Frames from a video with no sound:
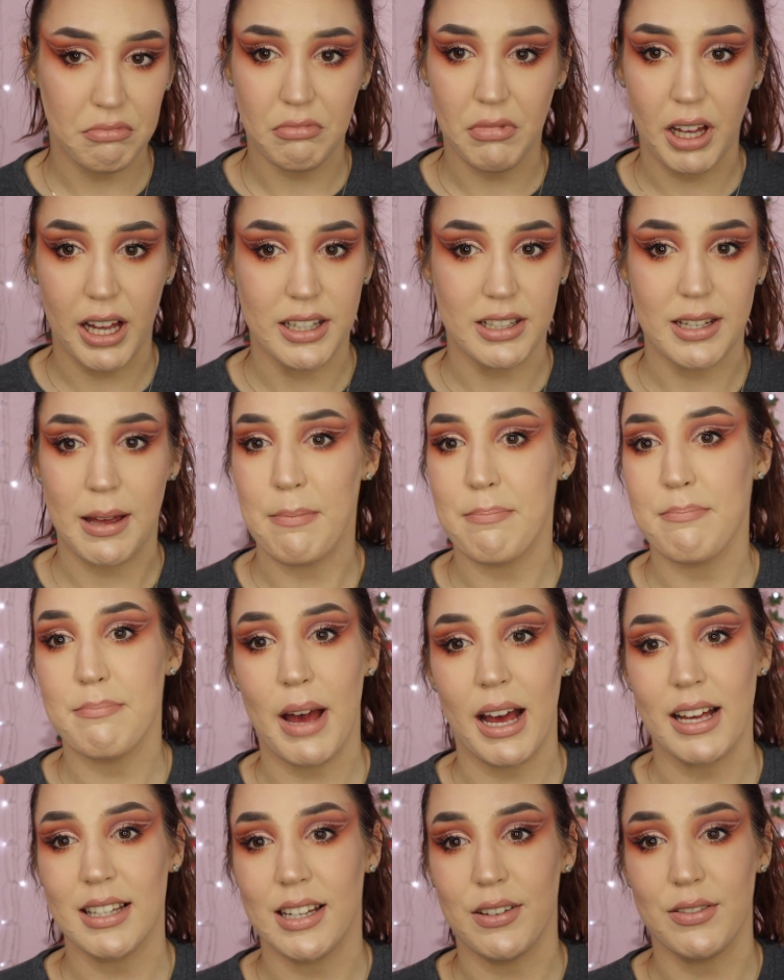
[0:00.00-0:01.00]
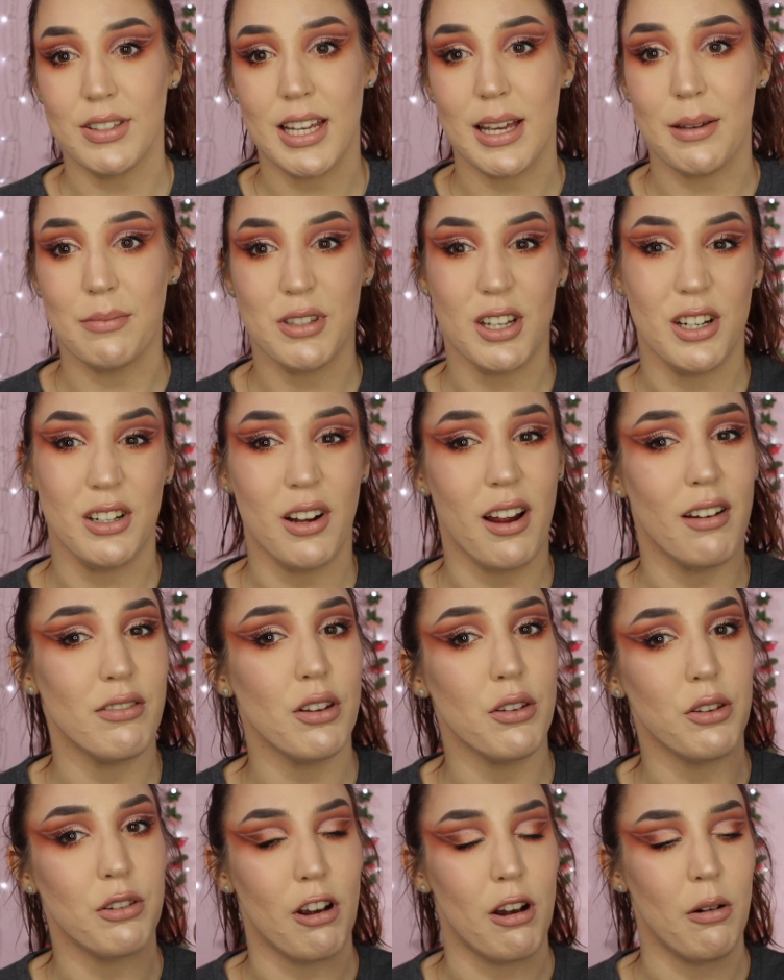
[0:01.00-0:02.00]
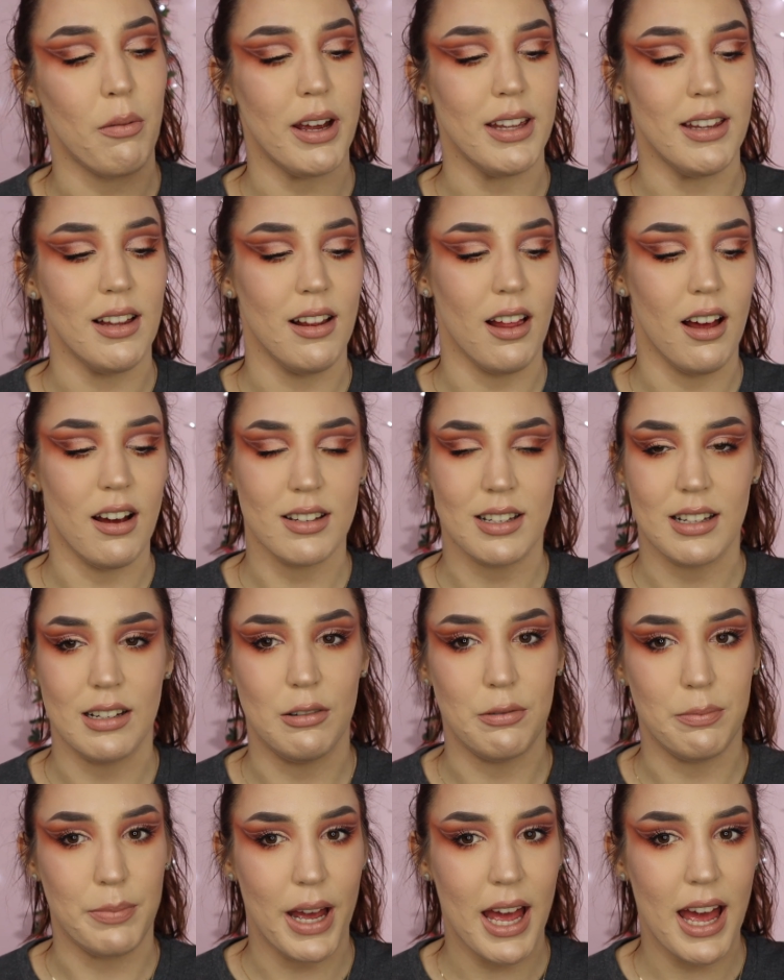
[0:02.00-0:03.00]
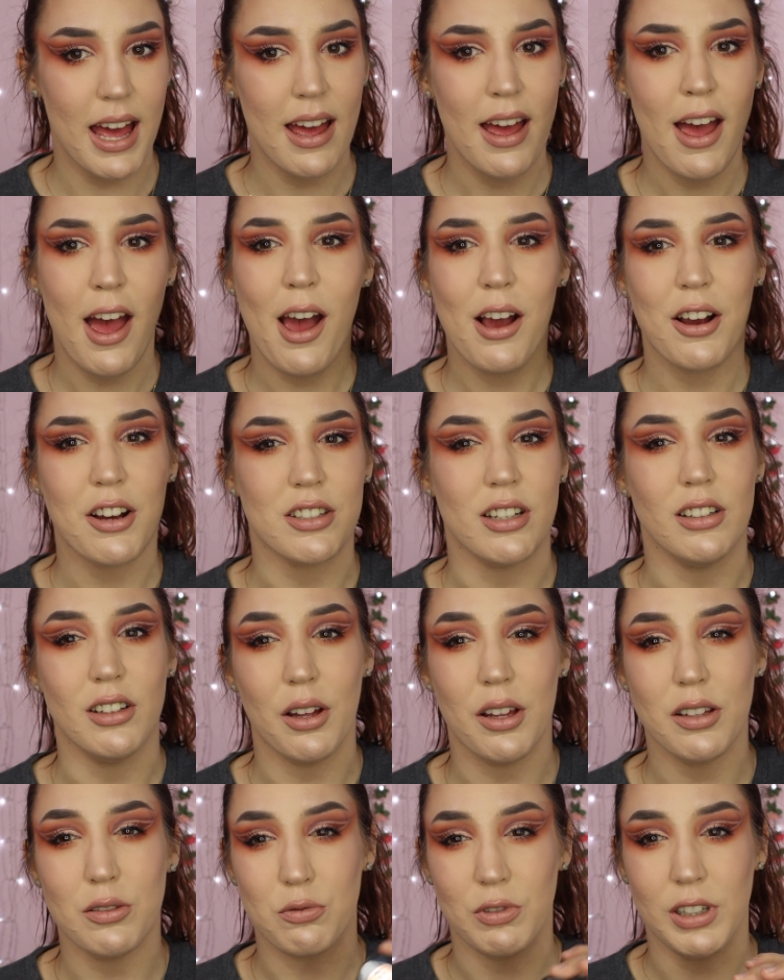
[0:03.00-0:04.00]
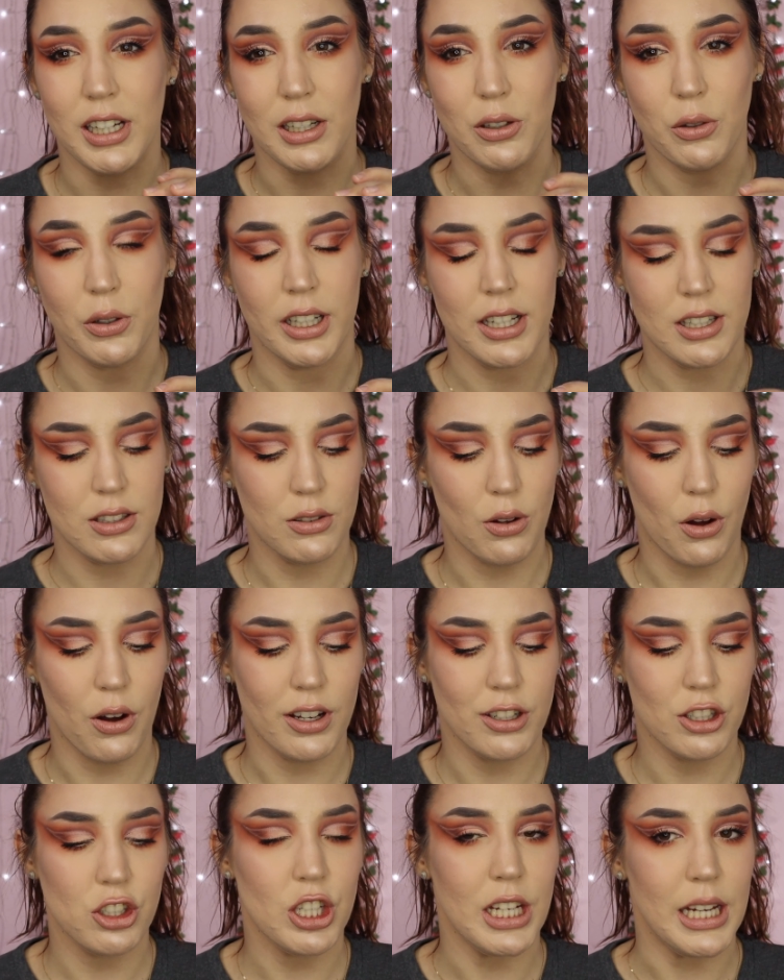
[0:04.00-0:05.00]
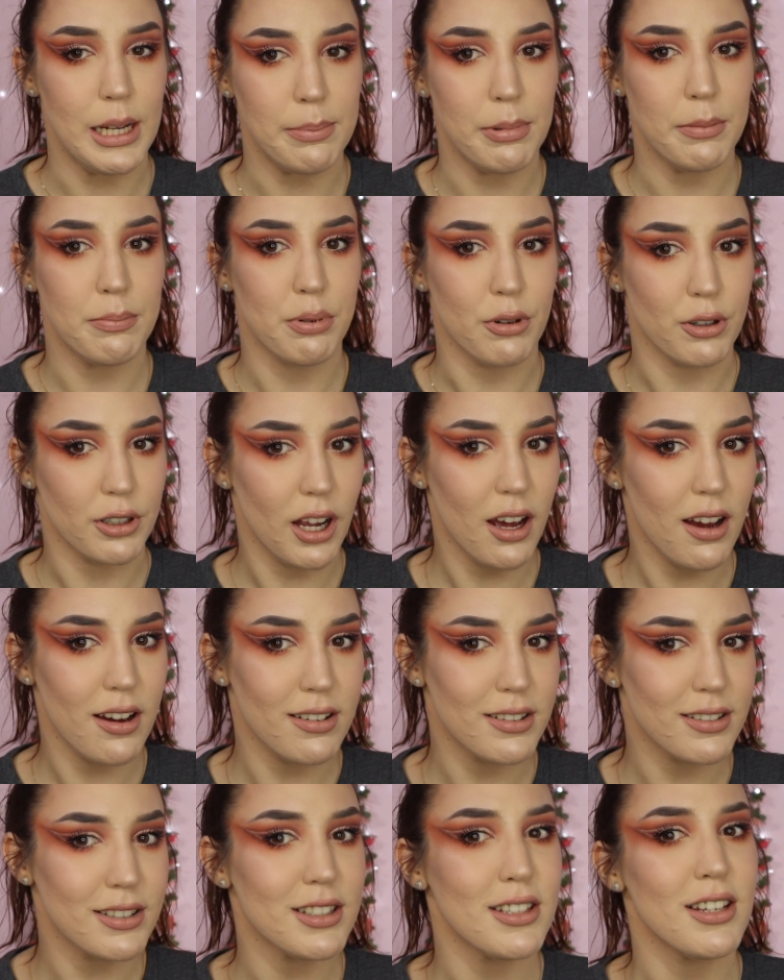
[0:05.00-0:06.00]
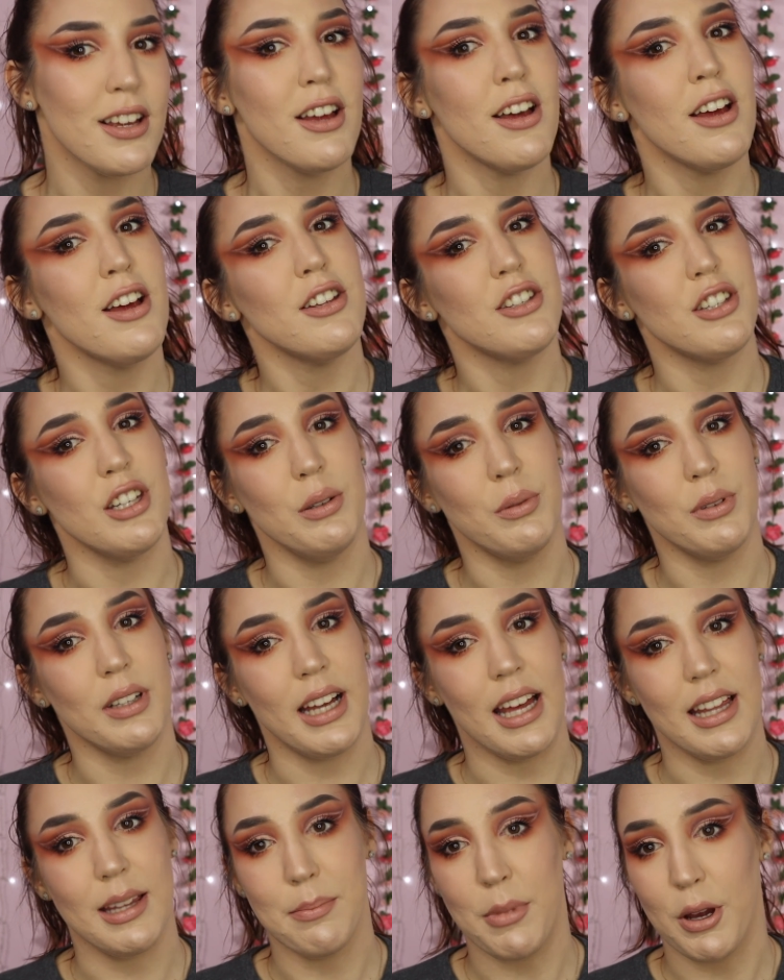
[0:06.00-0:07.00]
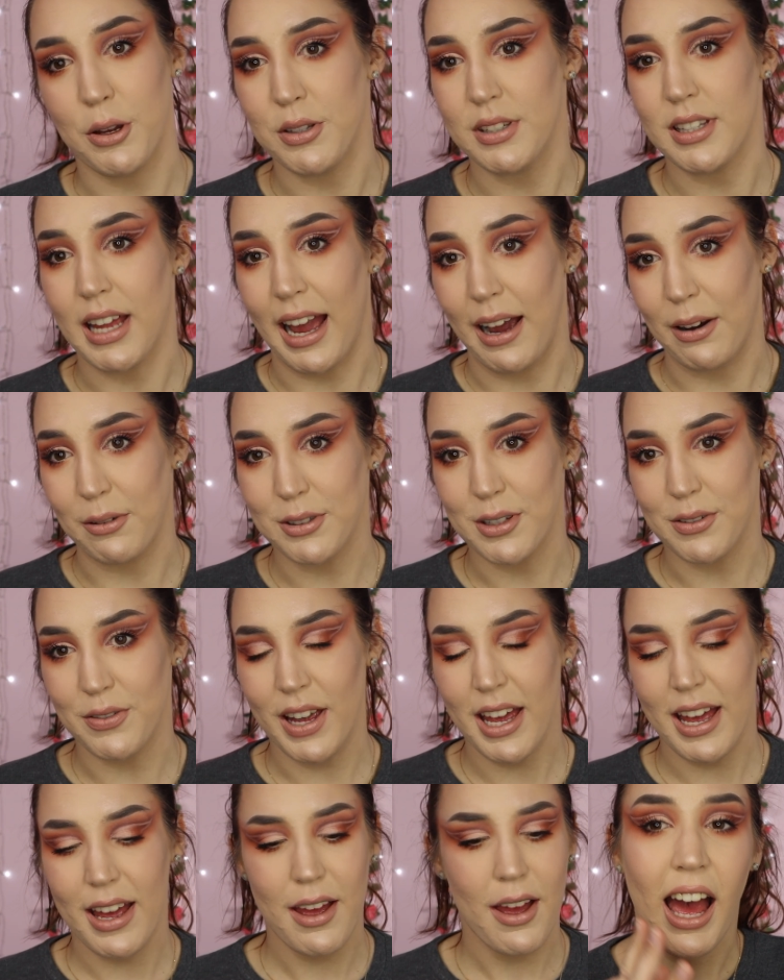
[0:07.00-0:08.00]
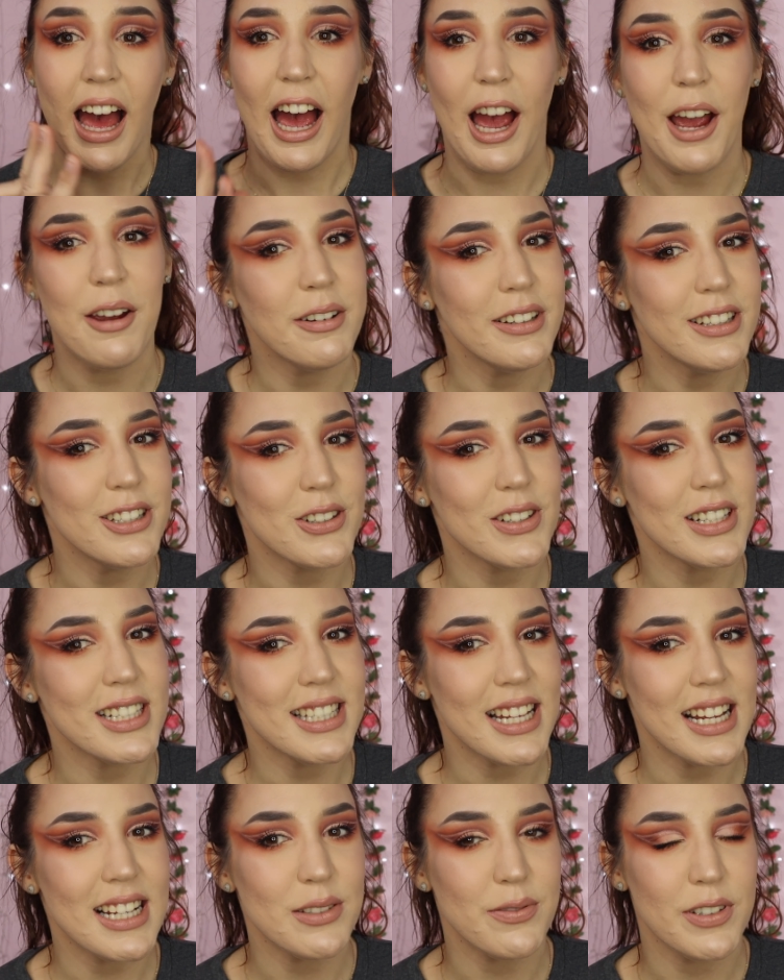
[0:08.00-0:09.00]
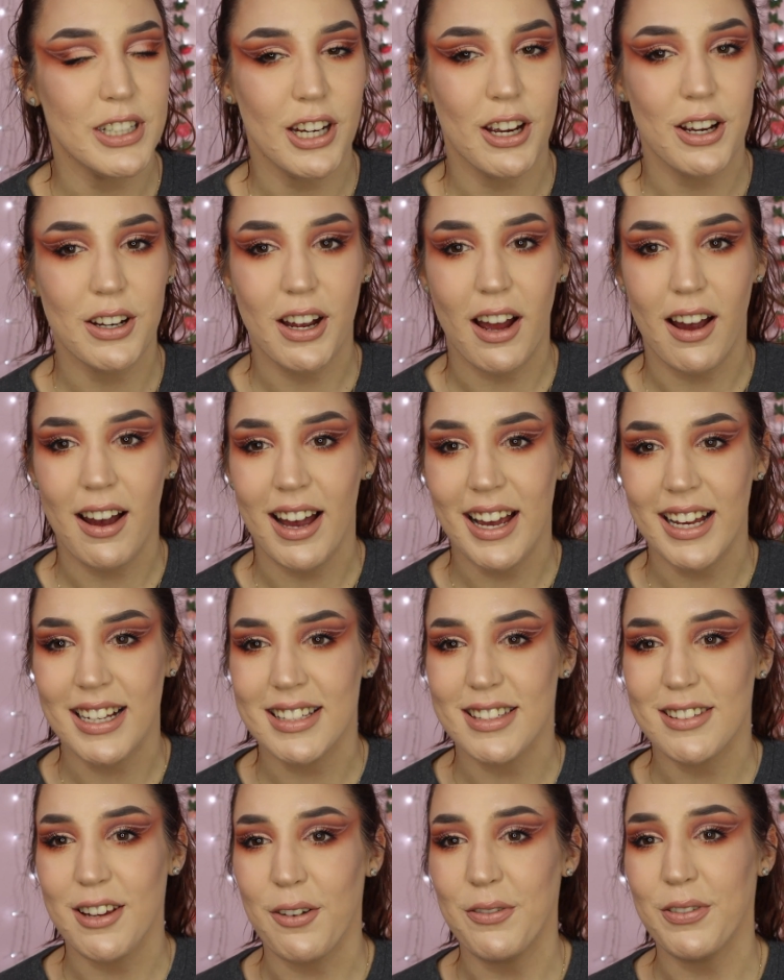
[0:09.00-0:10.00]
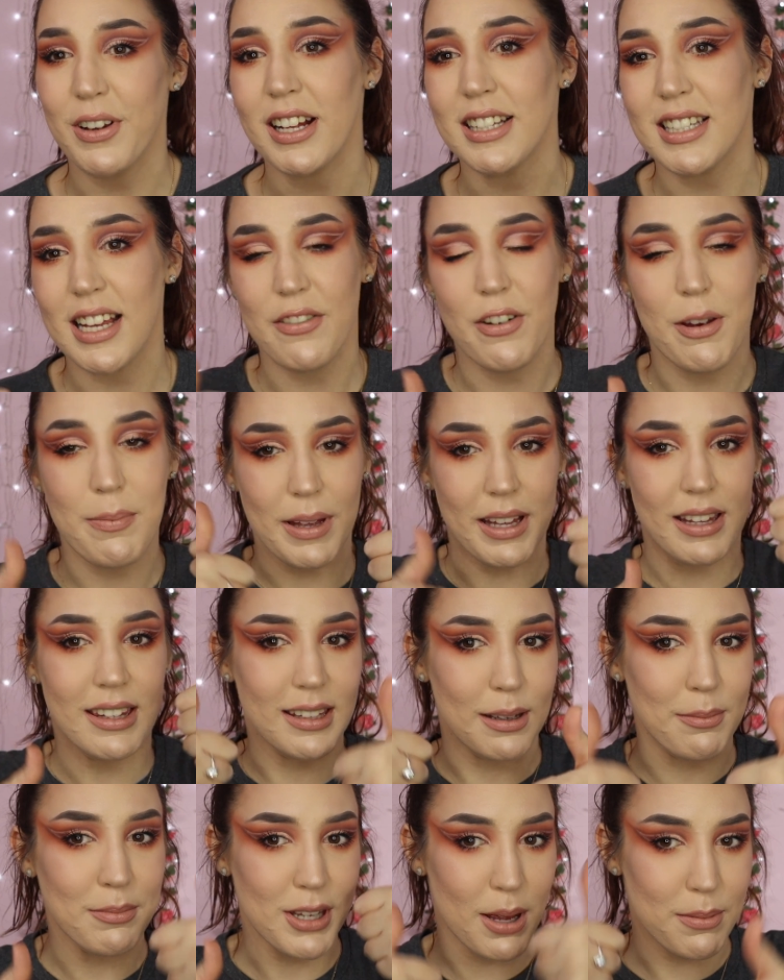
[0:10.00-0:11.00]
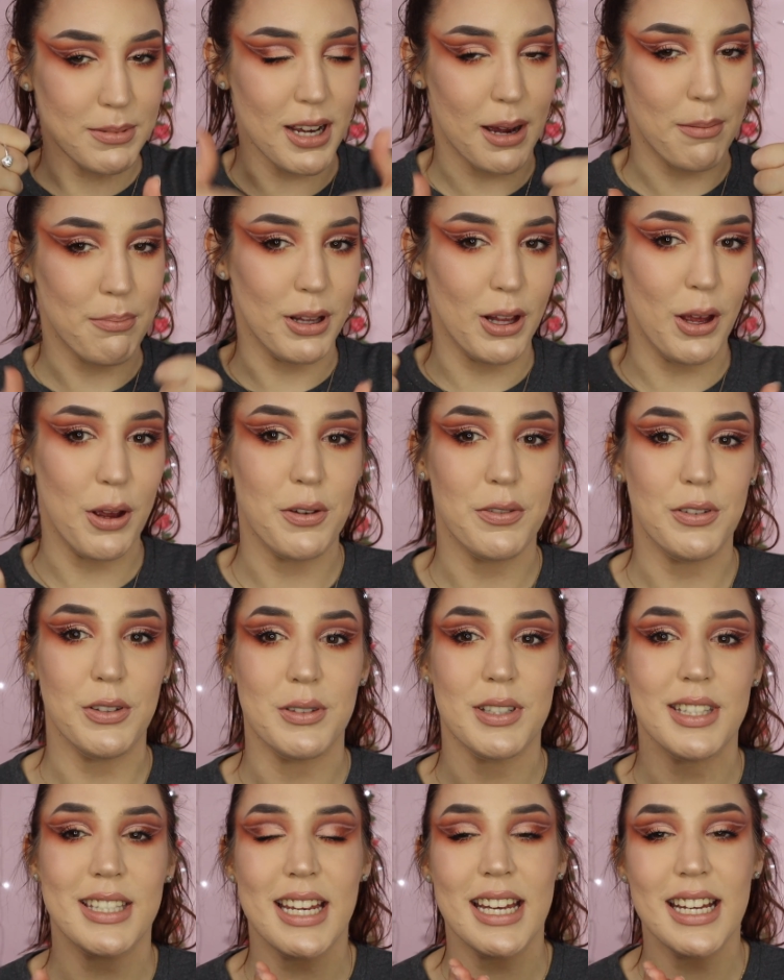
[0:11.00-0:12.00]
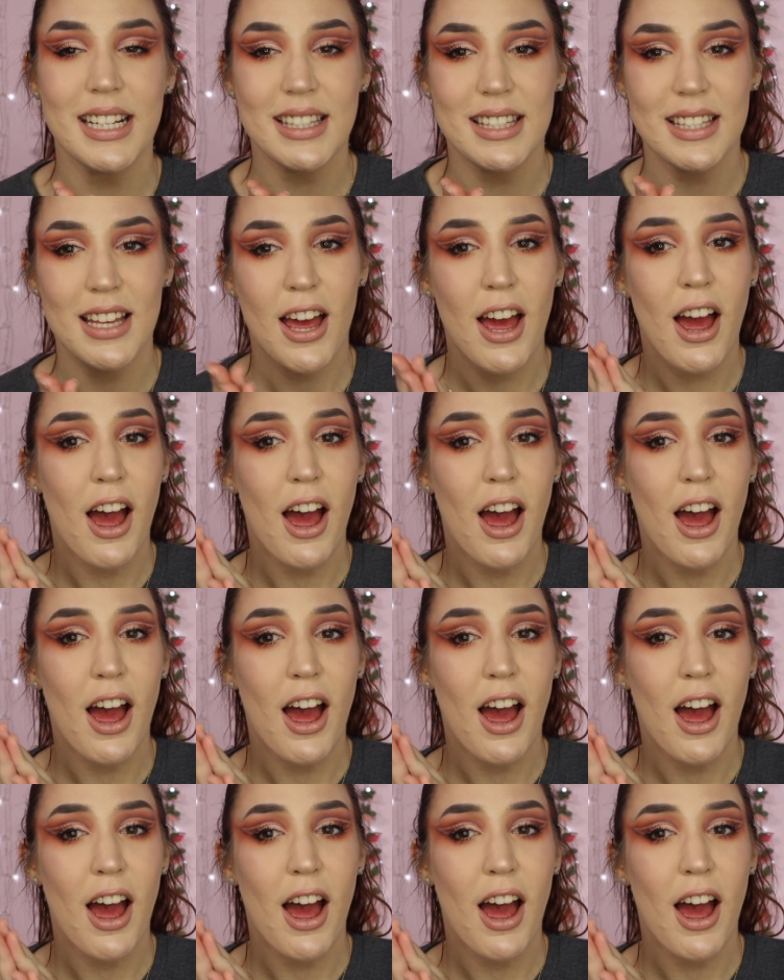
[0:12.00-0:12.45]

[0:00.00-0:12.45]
It's a massive tip, so you don't have to throw away the last little bit, because I know it's really annoying. It's not a cheap product, so you want to get the most out of it. I hope you enjoyed today's video, guys. Don't forget to give it a big thumbs up down below if you did.